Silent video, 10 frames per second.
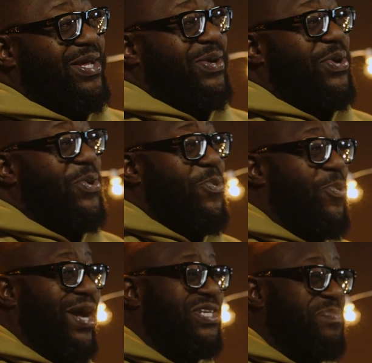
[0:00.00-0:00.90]
to
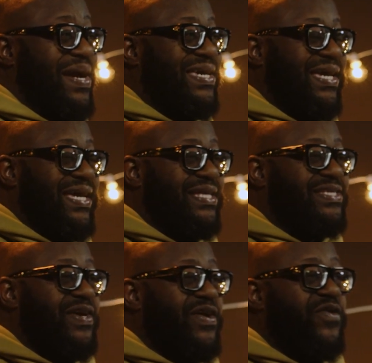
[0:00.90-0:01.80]
watch my
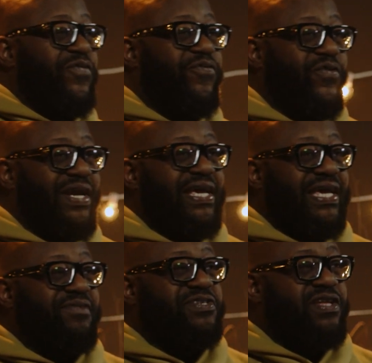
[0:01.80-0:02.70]
kids freely
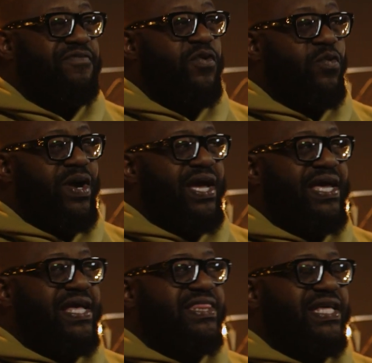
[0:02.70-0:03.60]
give stuff away
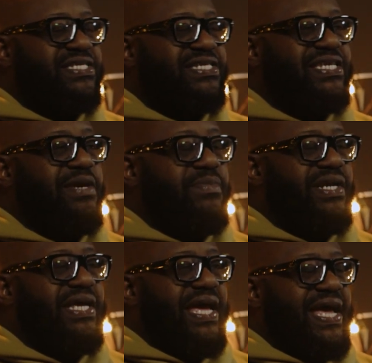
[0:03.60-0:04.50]
that
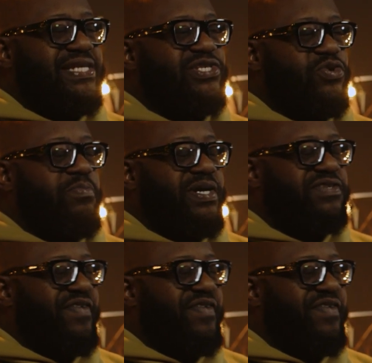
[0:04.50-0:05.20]
seemingly has so much